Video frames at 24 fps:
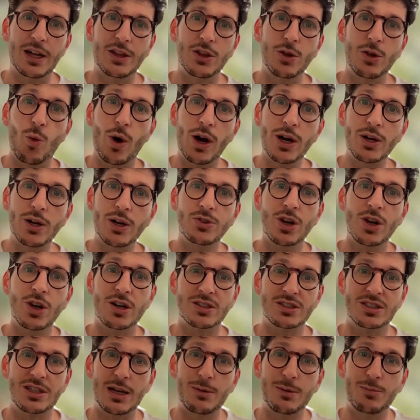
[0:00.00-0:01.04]
And the wild
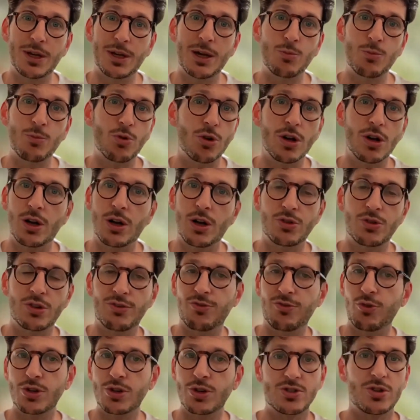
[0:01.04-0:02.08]
ducks in IBM were allowed to
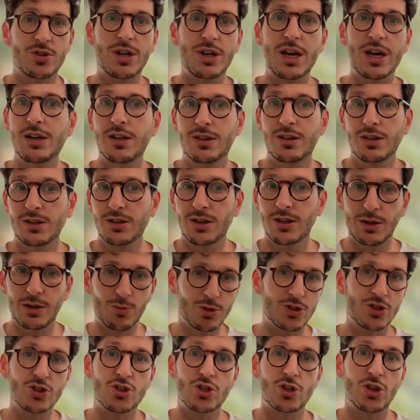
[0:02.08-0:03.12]
focus on anything. They
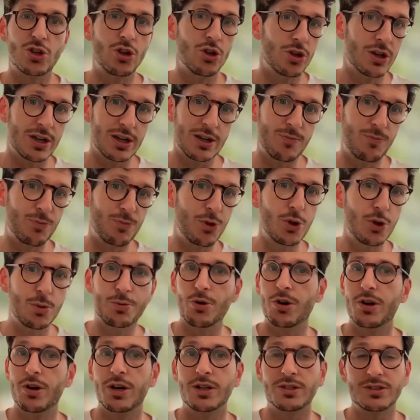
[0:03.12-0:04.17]
were just looking at new
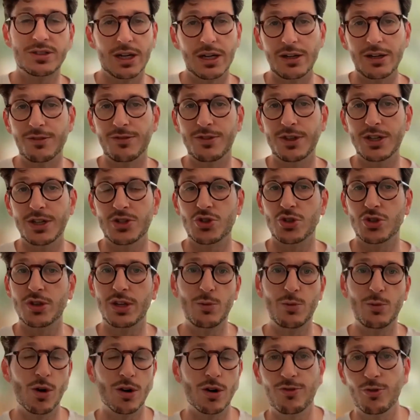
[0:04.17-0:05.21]
products, innovation. They
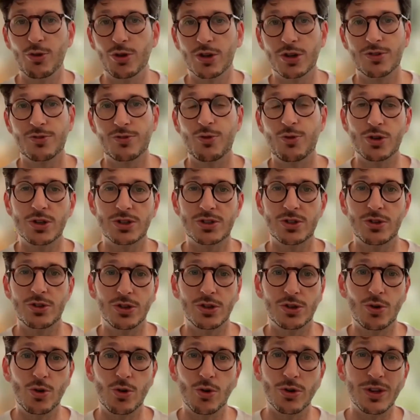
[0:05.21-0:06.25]
weren't focused on
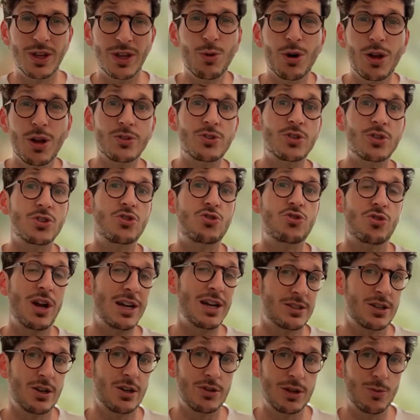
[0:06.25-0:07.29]
the core. They were allowed to
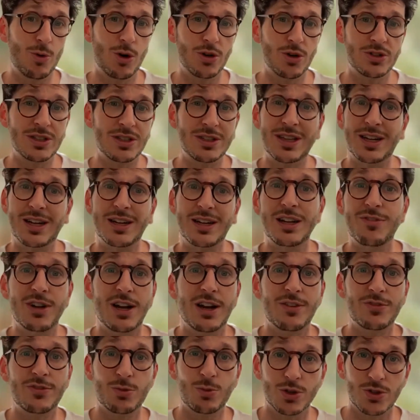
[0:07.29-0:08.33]
dress how they wanted. They didn't even
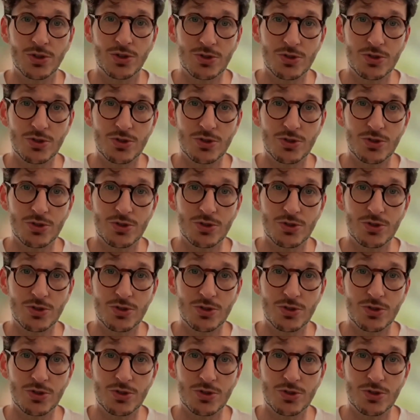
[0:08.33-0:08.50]
have to wear